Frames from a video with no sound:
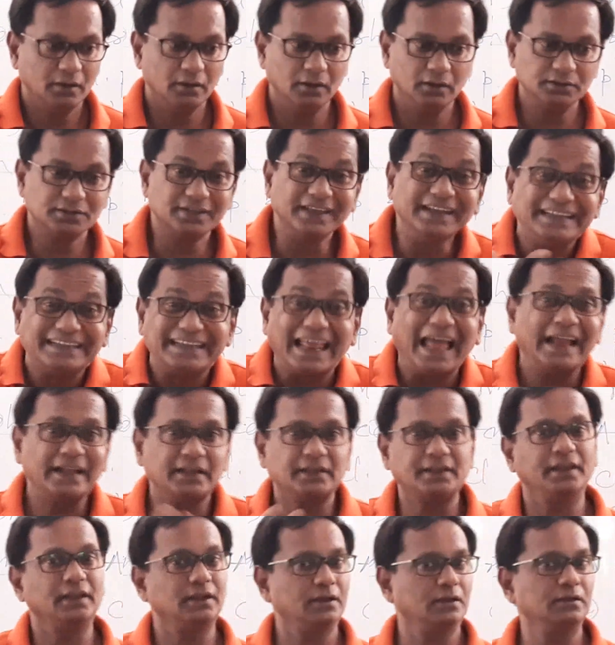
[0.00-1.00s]

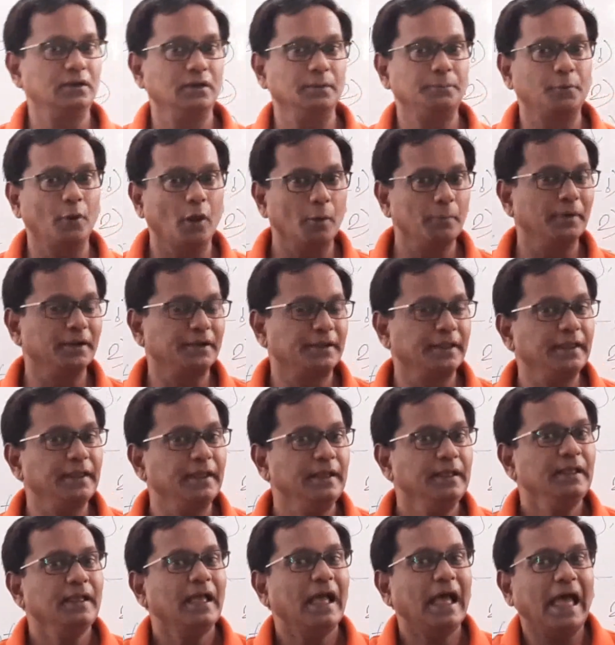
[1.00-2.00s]
syntactic
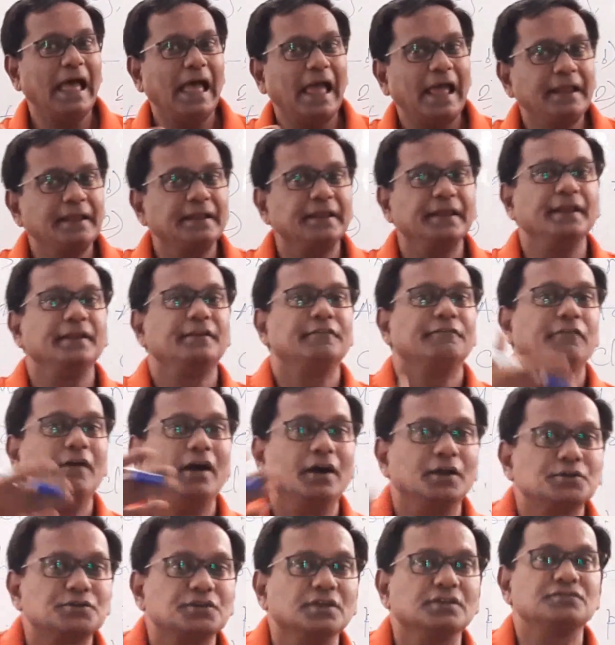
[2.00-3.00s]
property, and it
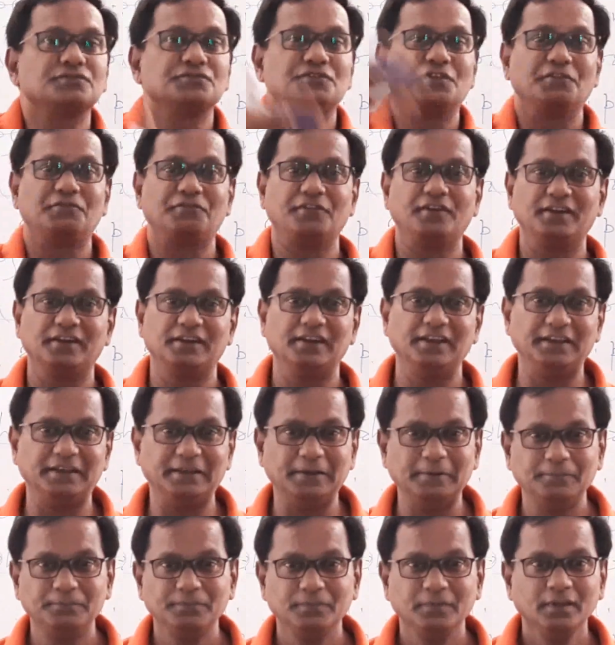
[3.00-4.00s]
functions differently.
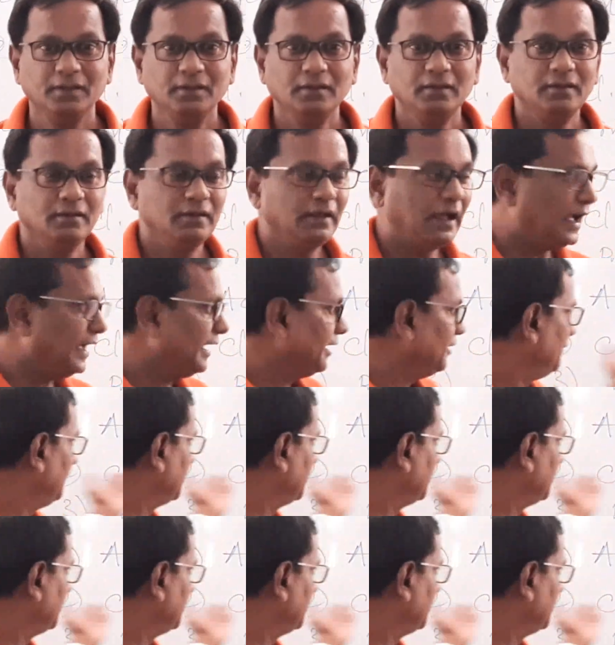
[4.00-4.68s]
I have